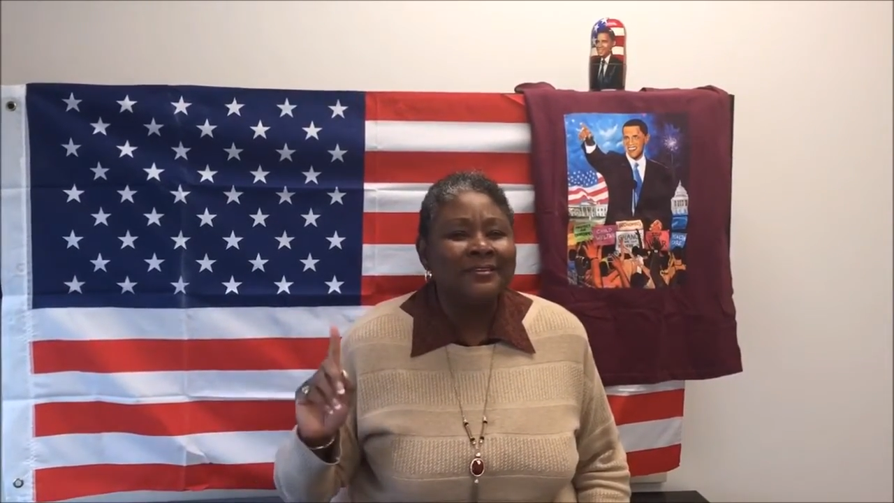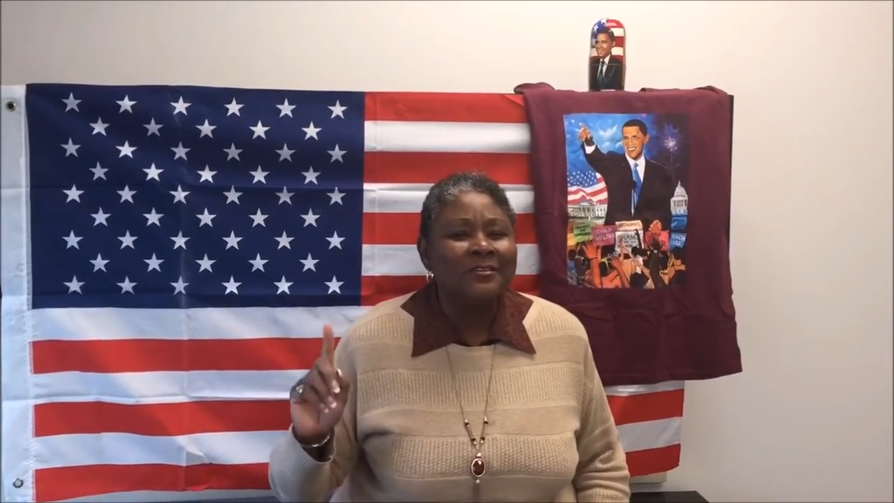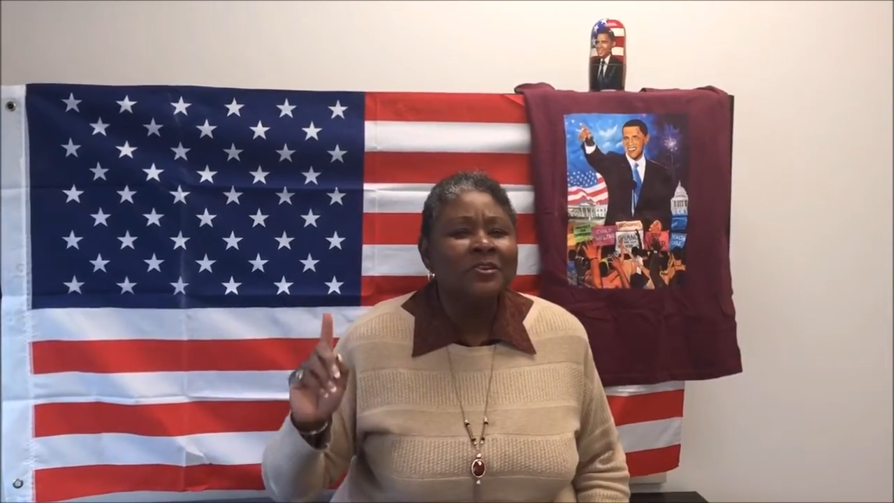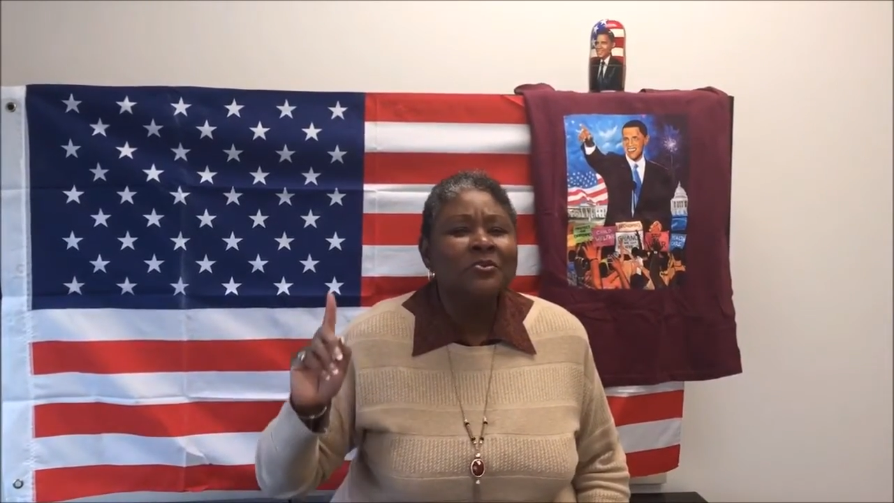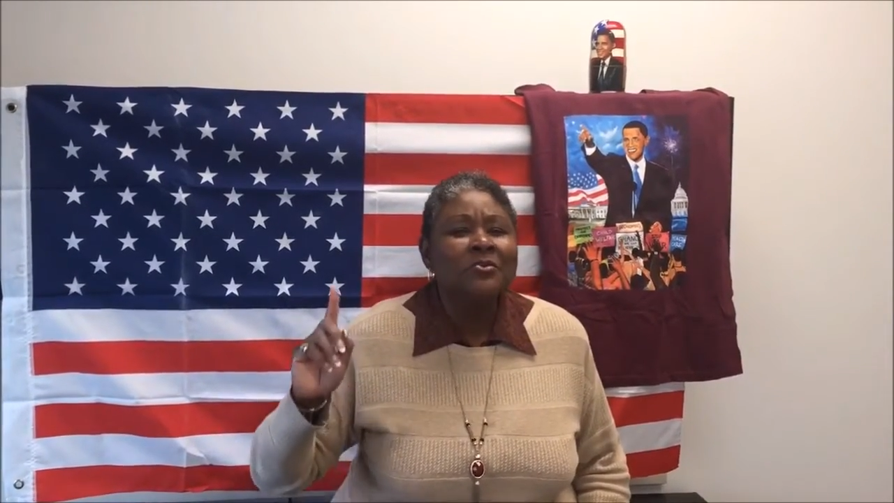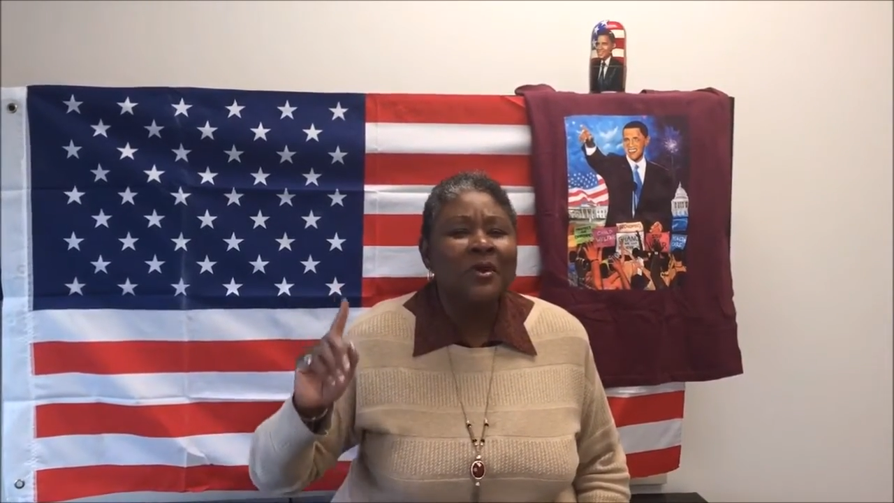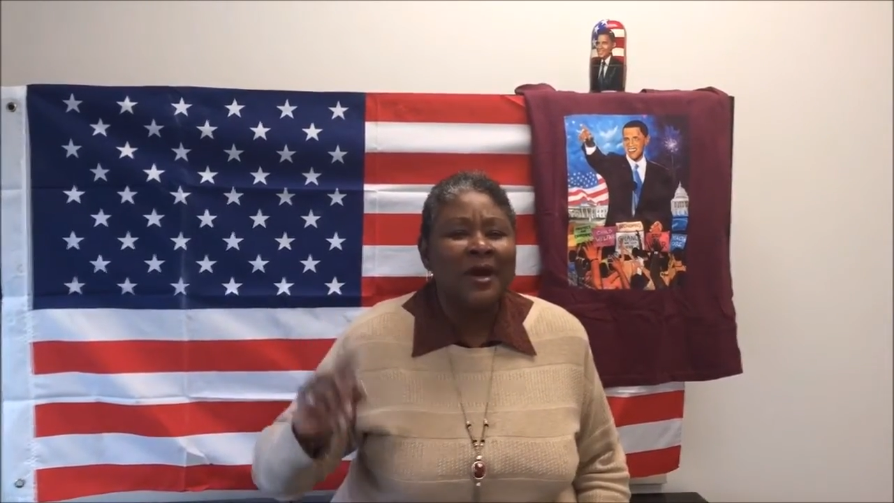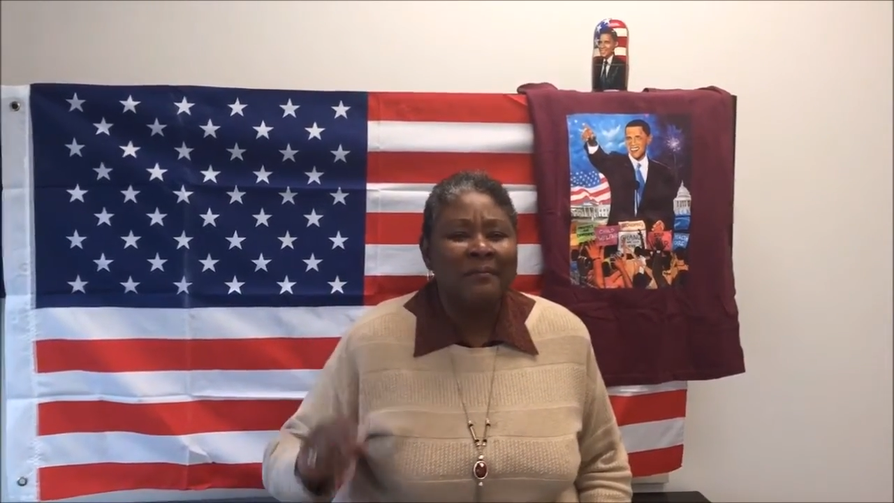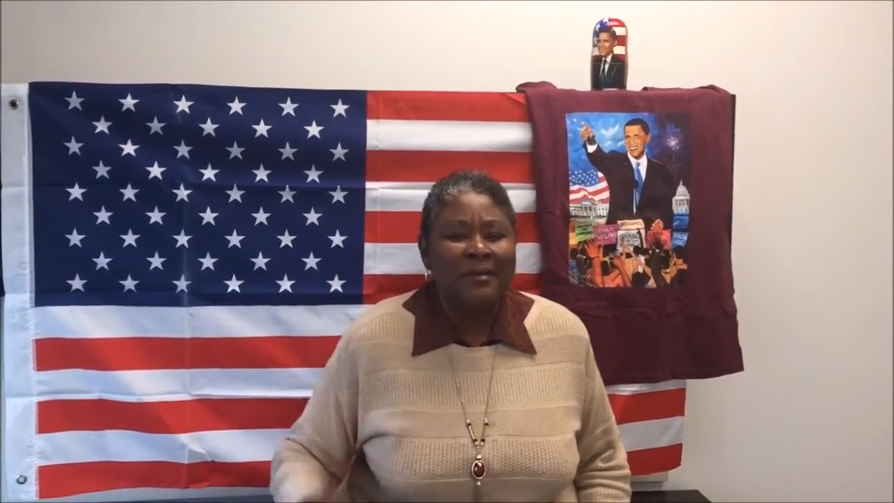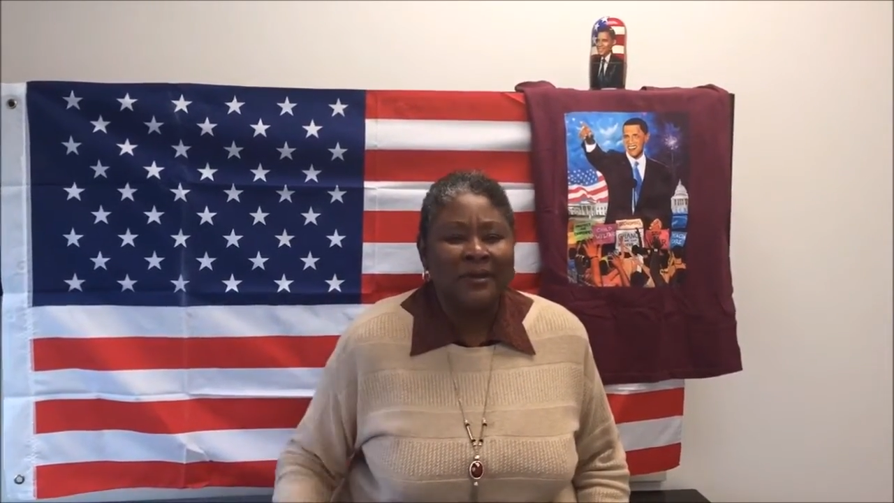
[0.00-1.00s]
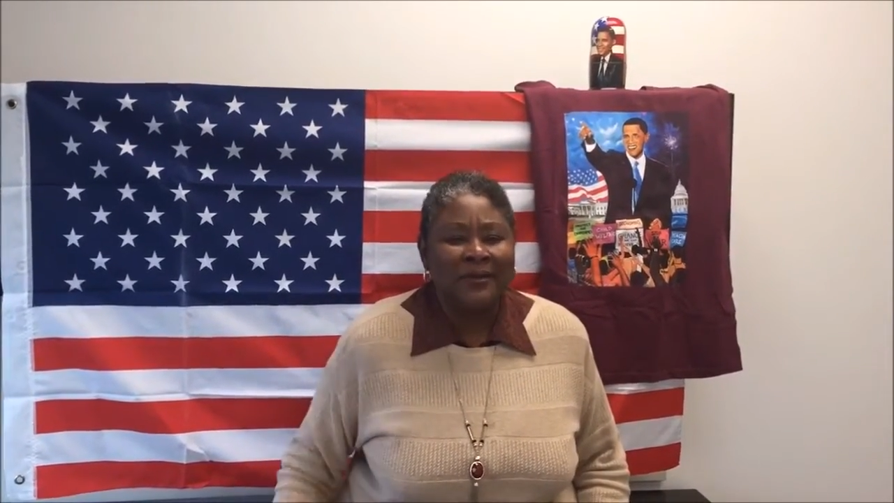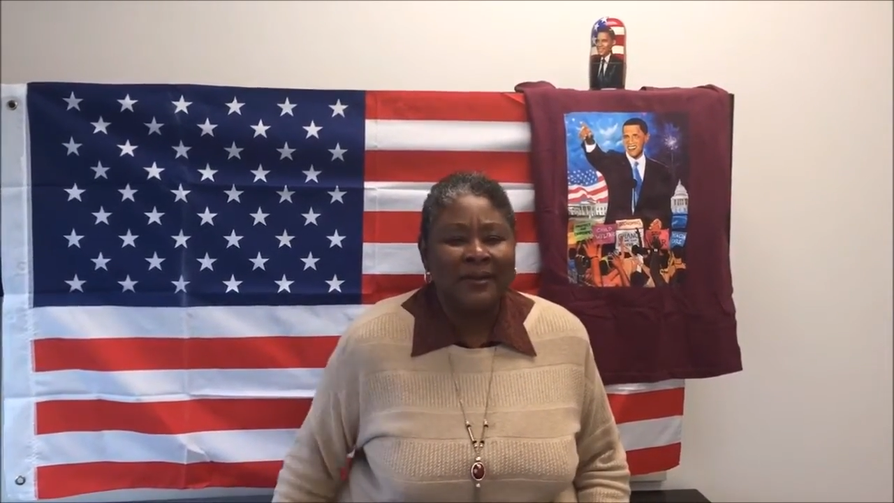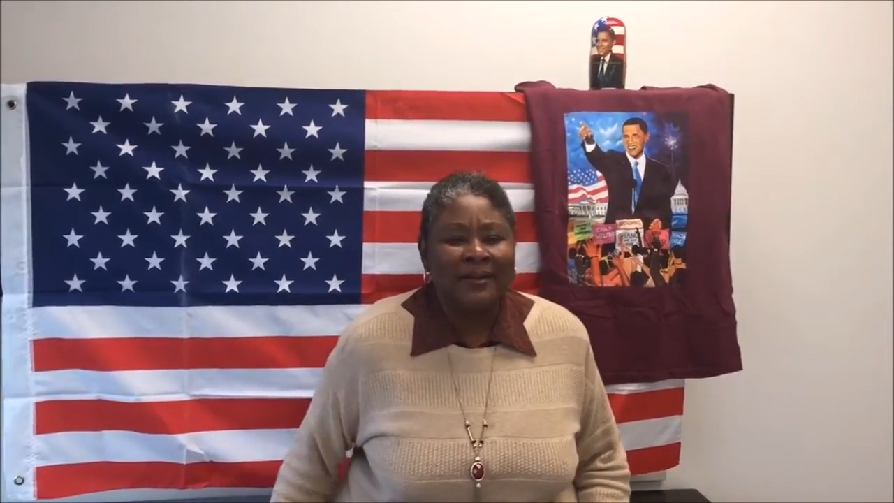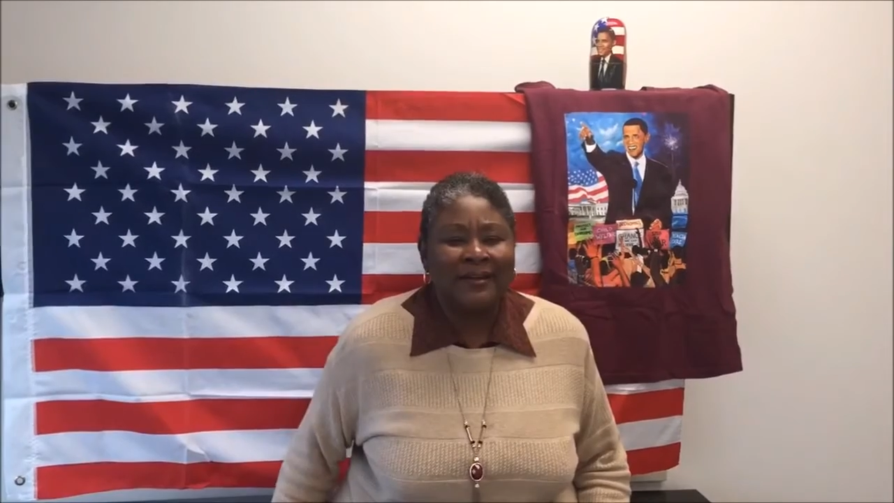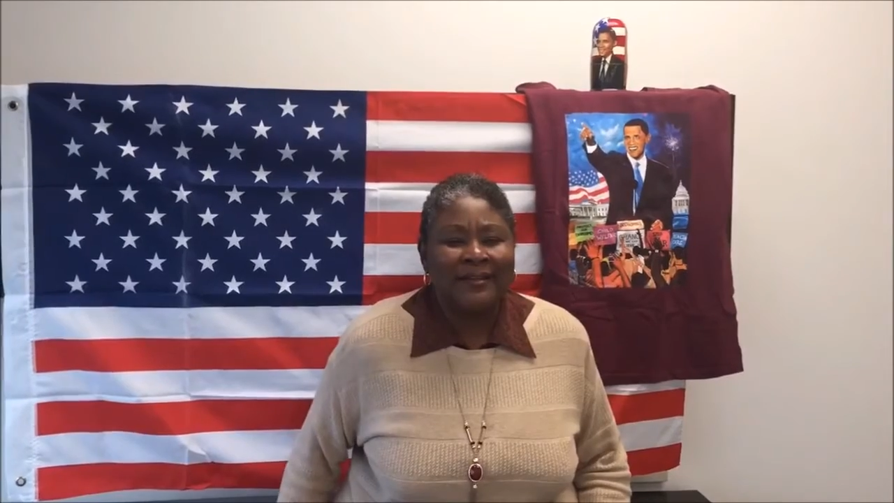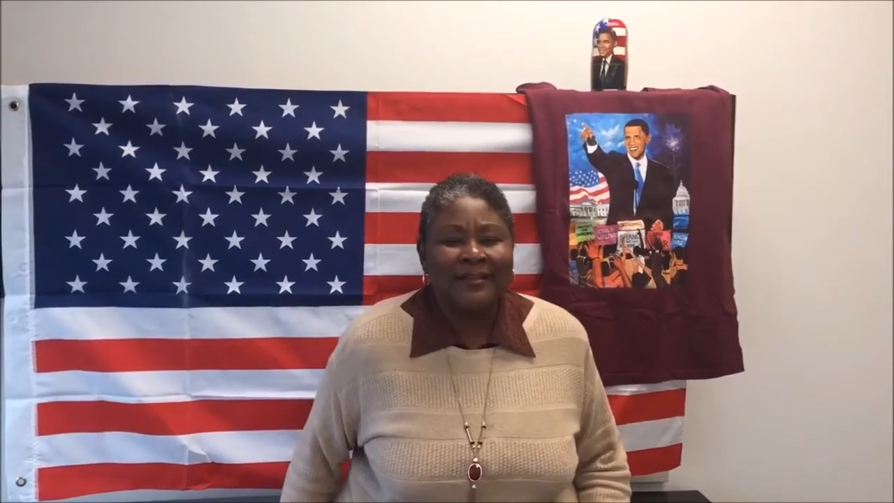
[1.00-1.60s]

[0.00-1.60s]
new America.